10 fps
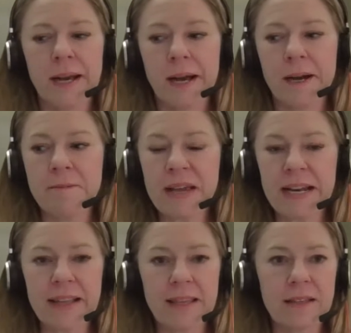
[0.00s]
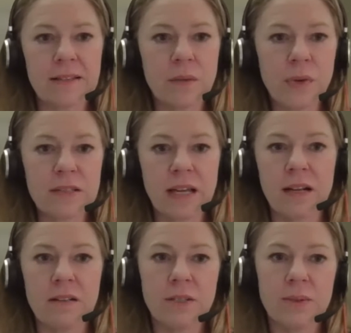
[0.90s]
And I think in some ways that
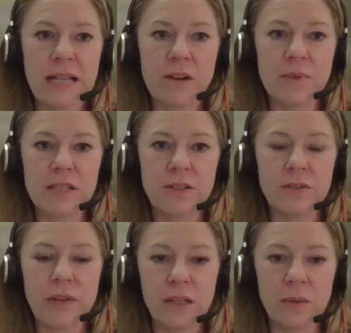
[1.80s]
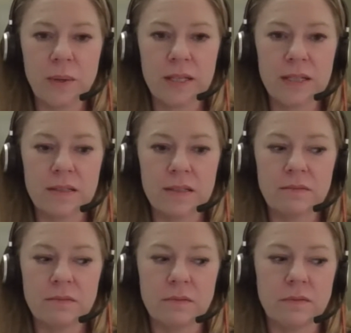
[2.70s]
also allowed me to evaluate it
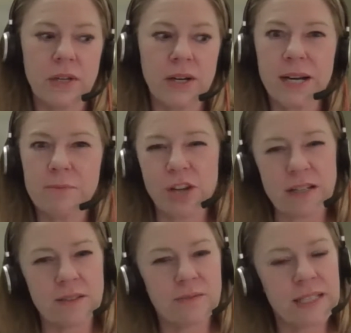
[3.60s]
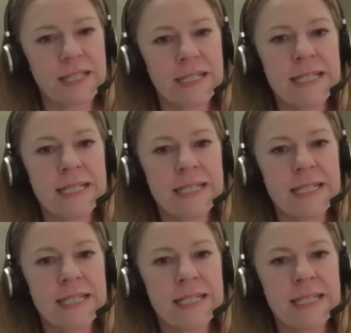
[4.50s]
very objectively.